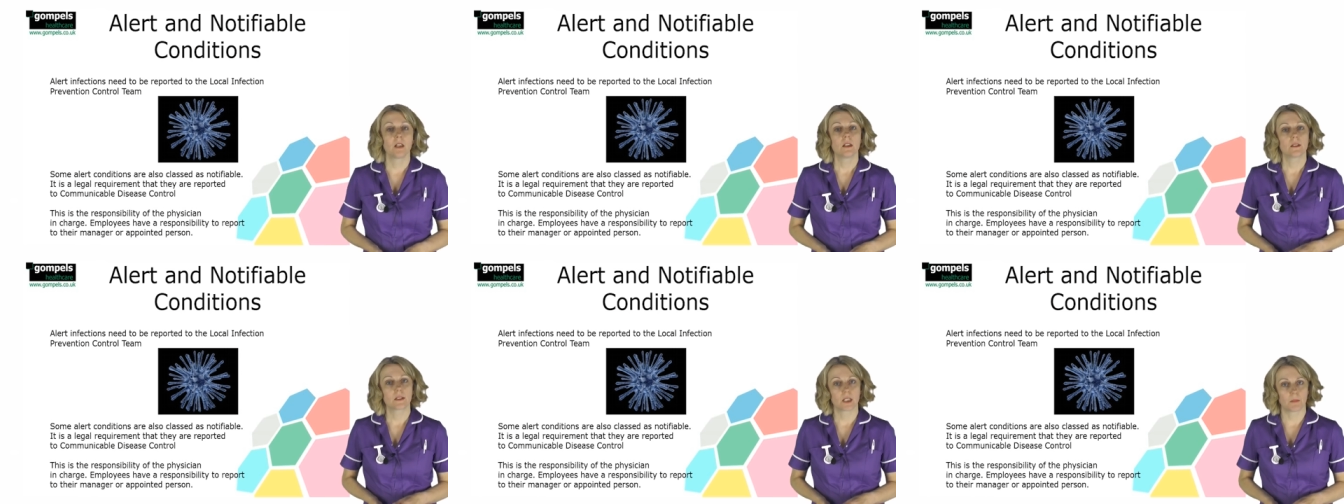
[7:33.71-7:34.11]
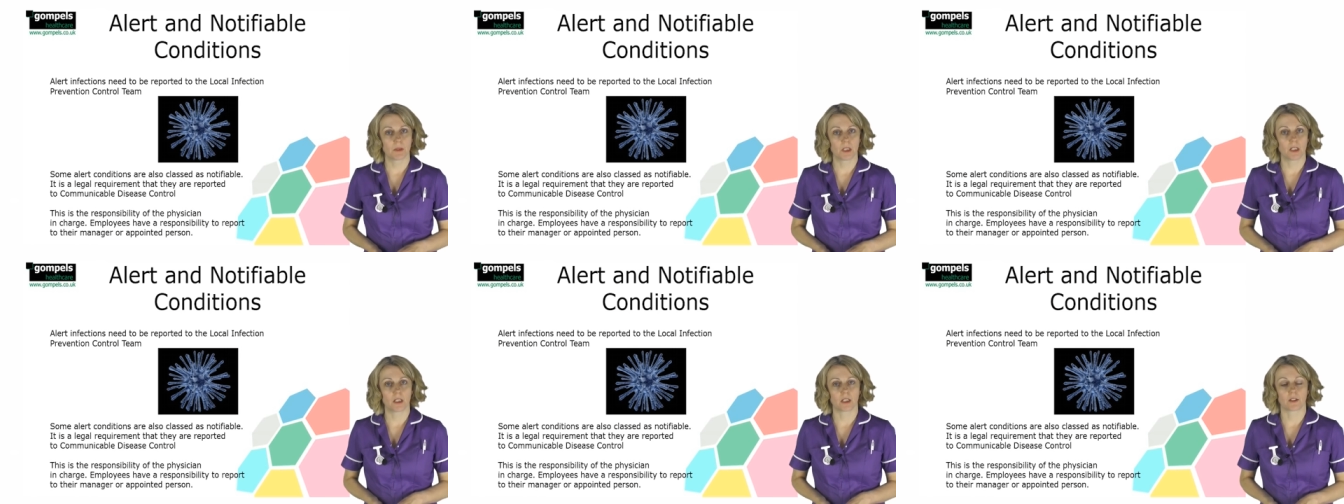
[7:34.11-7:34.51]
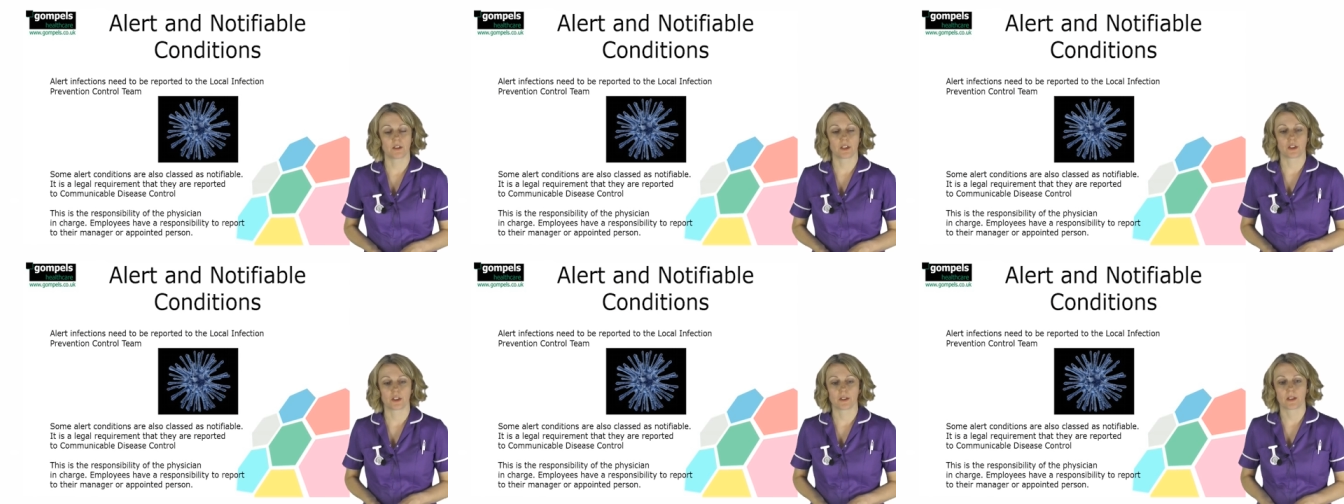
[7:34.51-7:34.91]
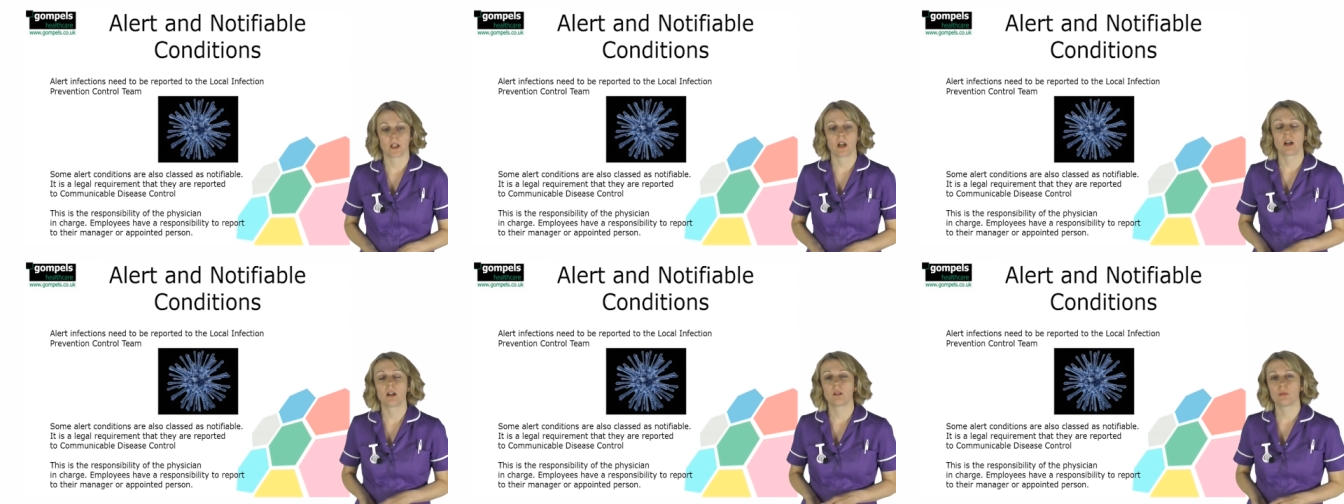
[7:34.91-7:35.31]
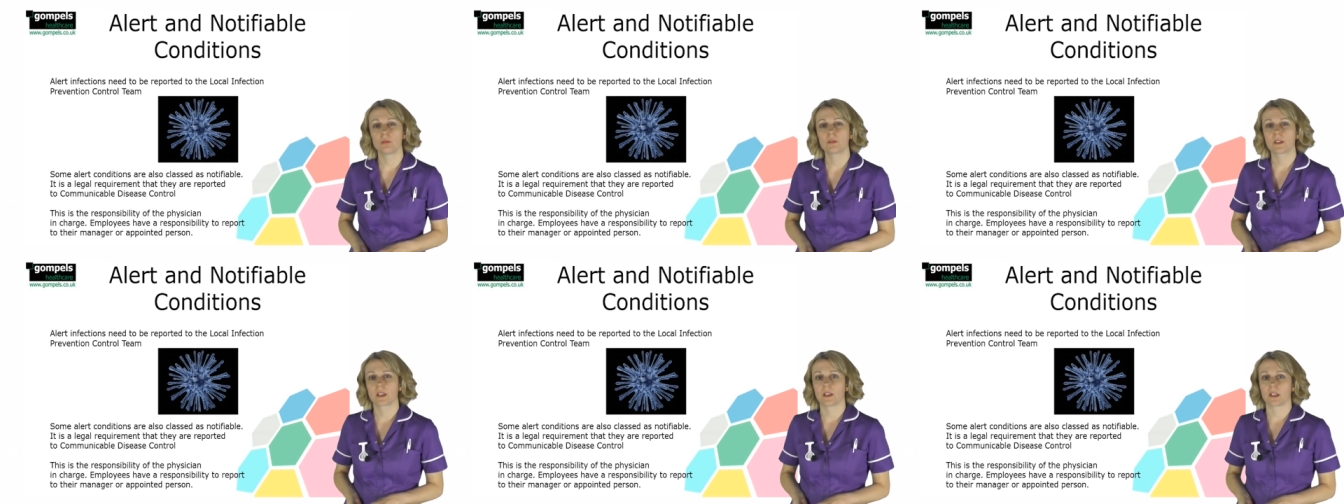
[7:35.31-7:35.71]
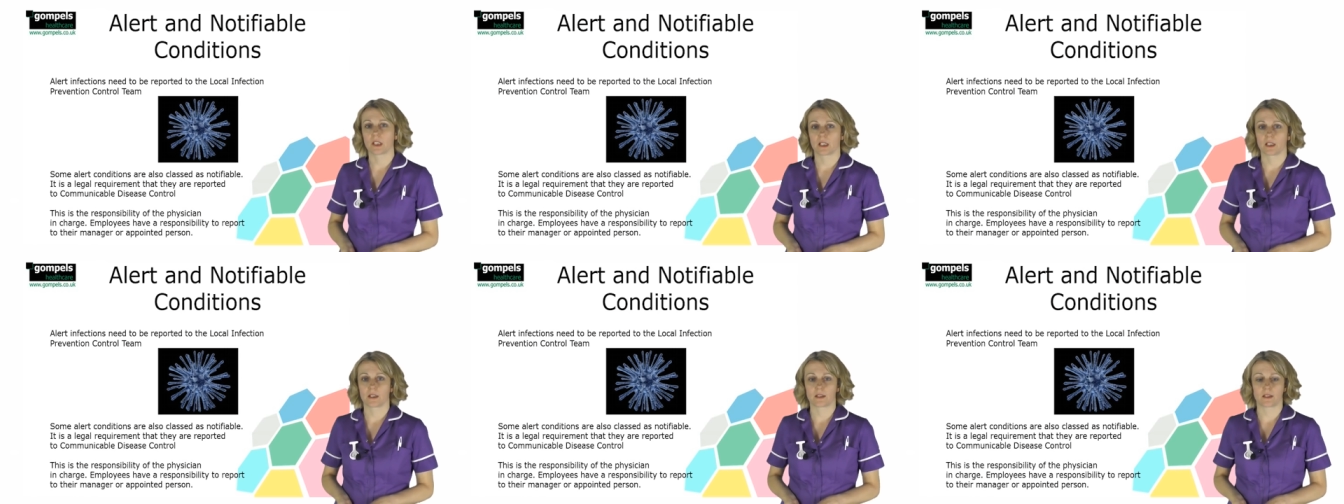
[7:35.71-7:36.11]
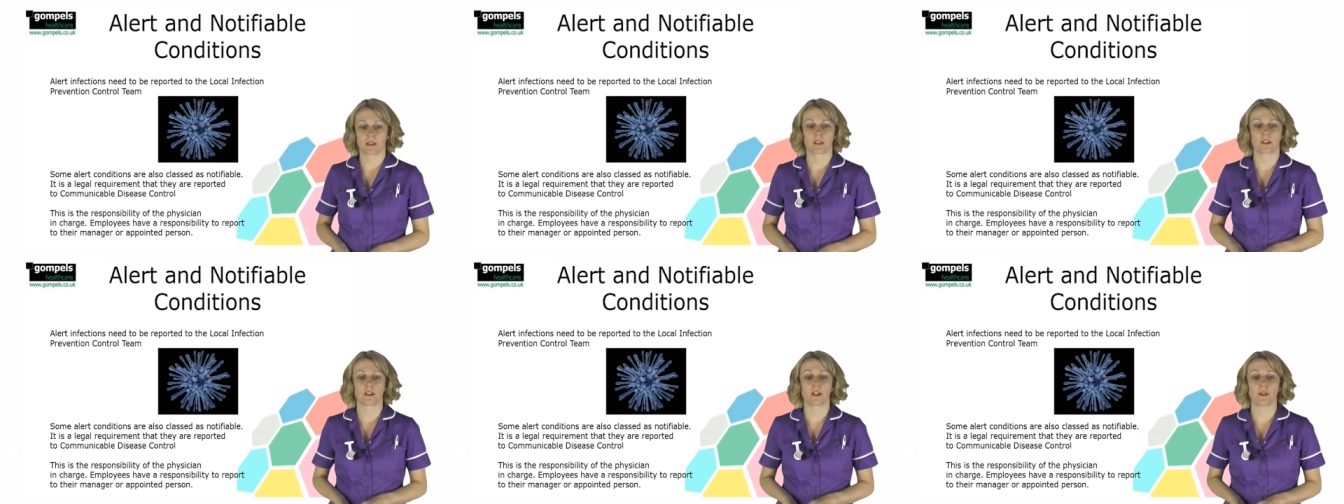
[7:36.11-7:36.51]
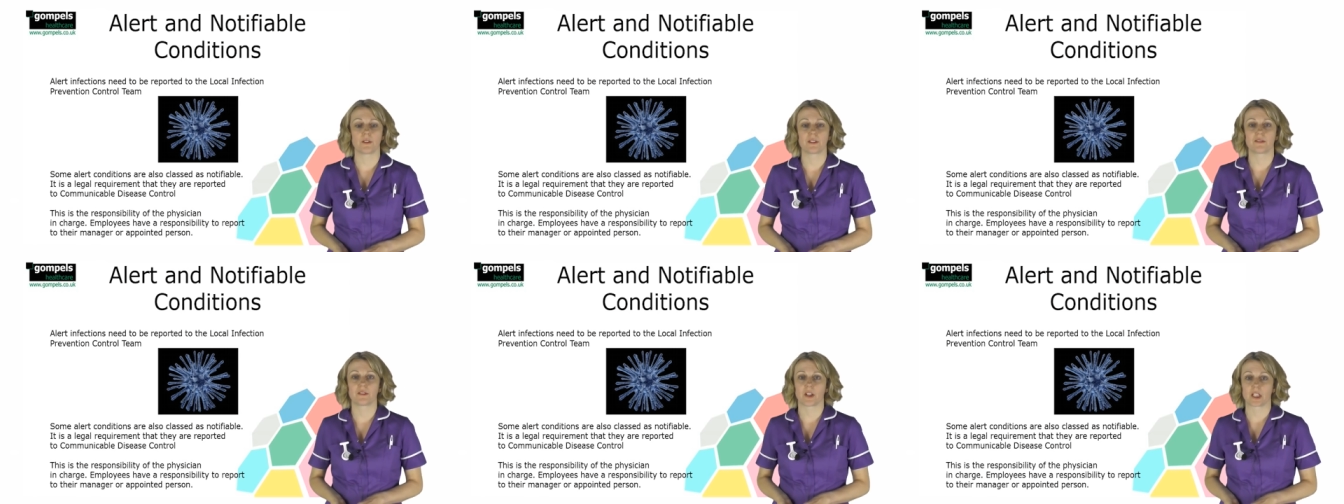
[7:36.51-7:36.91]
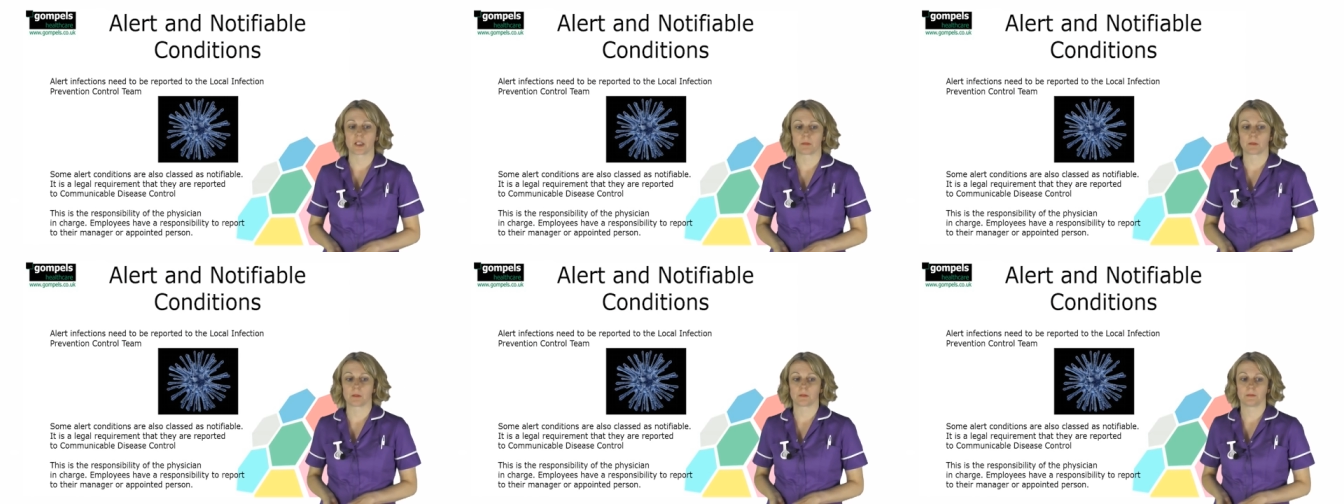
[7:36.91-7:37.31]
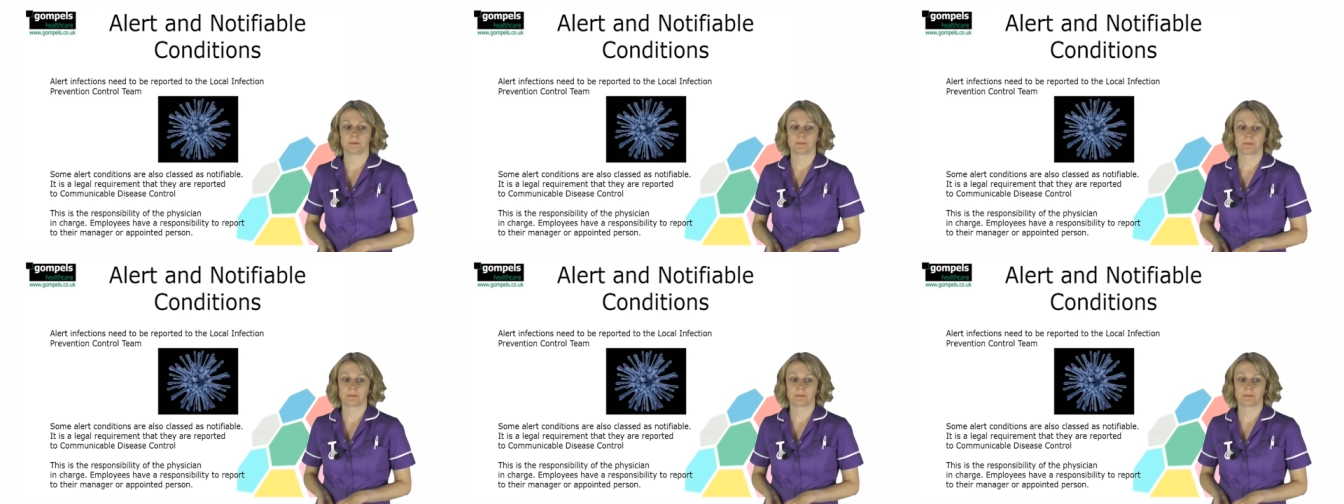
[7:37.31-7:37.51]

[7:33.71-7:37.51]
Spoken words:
Some alert conditions are also classed as notifiable,